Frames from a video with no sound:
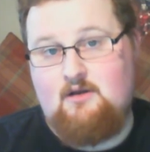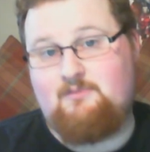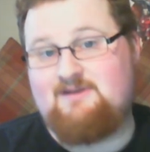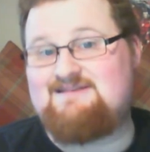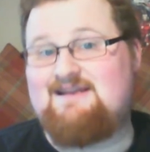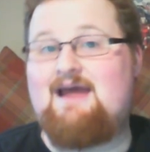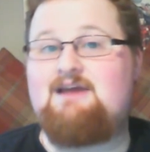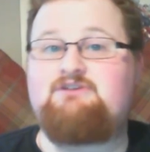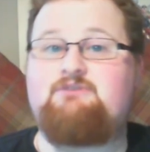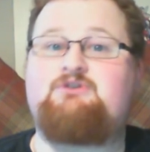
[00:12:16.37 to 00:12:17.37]
Please like,
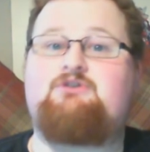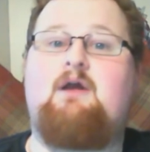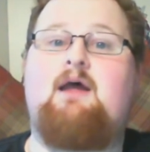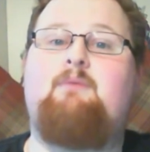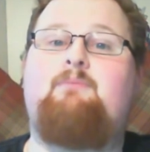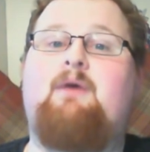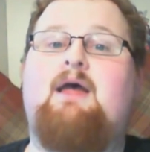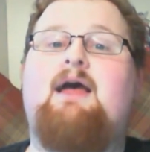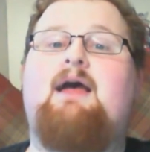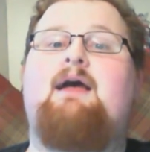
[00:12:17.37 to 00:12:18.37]
subscribe,
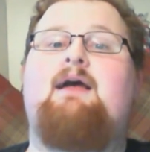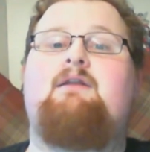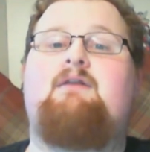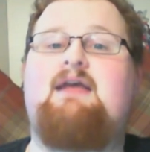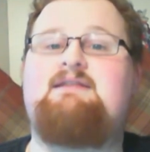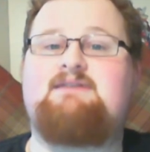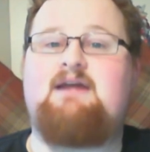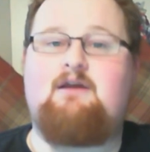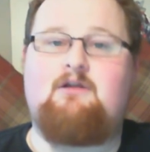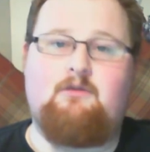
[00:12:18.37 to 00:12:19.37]
and
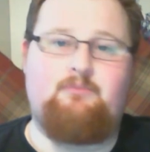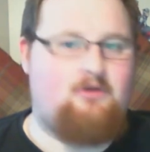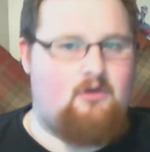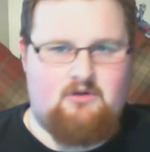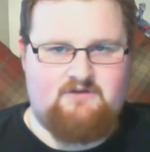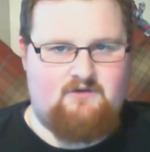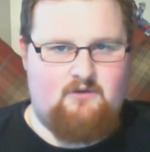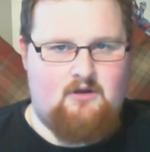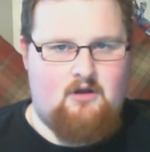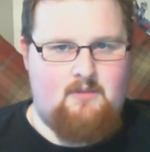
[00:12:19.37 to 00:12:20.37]
89 Club, you know what to do in
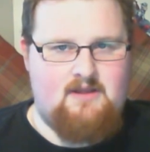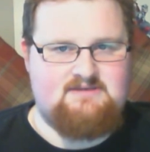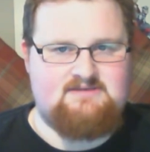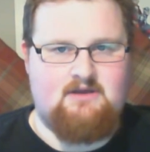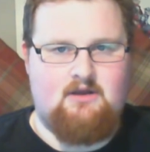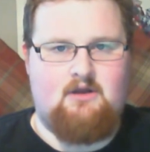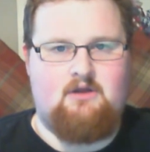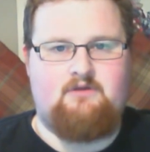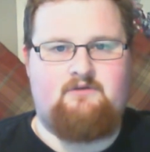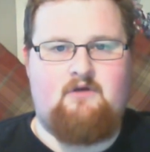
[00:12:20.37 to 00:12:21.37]
the comments.
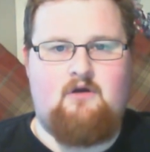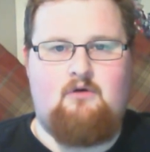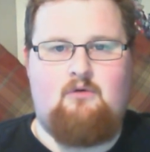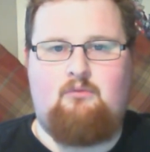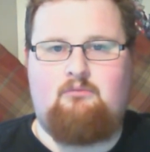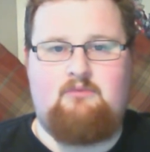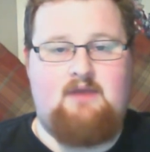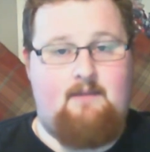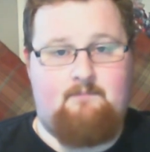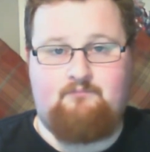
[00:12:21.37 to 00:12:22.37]
So,
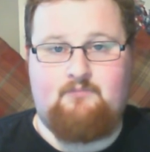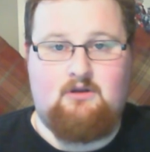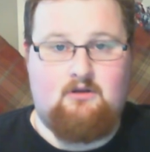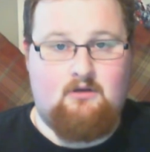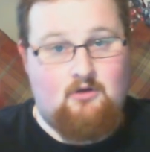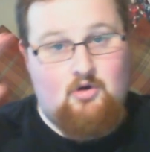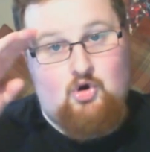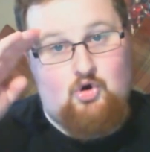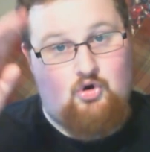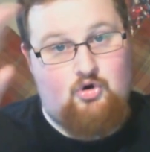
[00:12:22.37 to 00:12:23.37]
yeah,
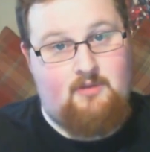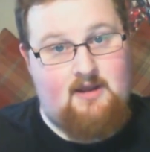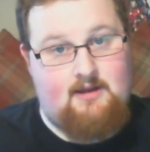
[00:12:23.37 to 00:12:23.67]
goodbye.